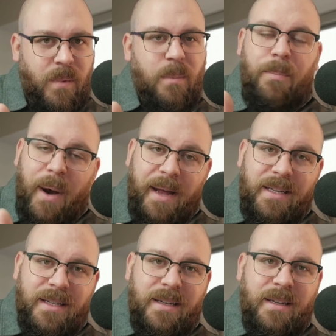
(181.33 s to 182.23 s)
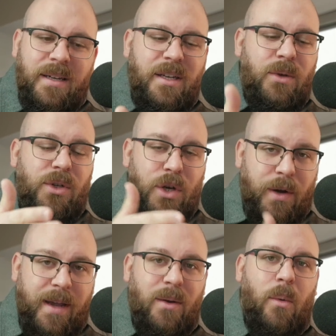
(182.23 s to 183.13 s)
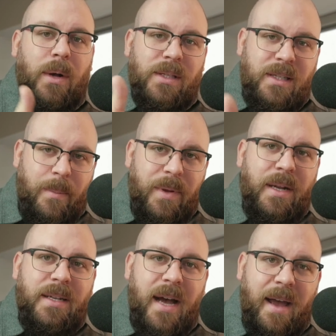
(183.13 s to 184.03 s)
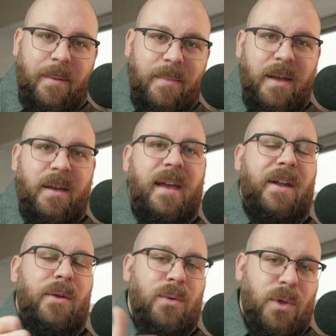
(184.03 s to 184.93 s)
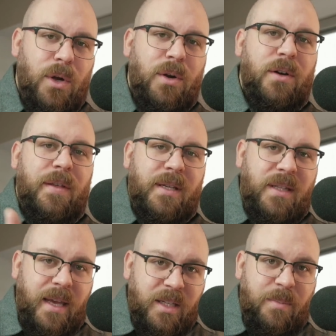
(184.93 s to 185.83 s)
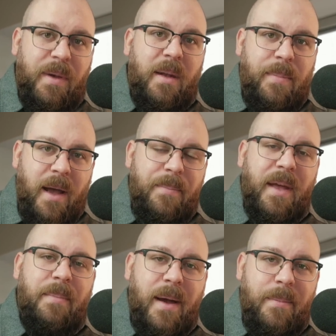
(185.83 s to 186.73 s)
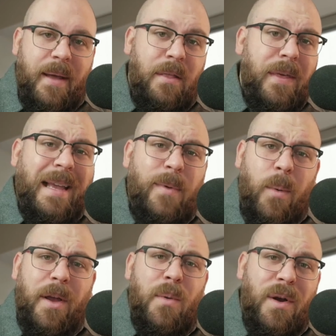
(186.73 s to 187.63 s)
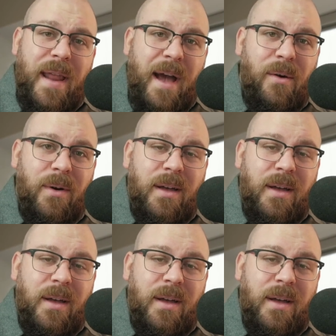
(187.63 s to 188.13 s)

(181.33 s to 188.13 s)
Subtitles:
but you took it one step at a time and you learned these things bit by bit by bit. And think about where you are now.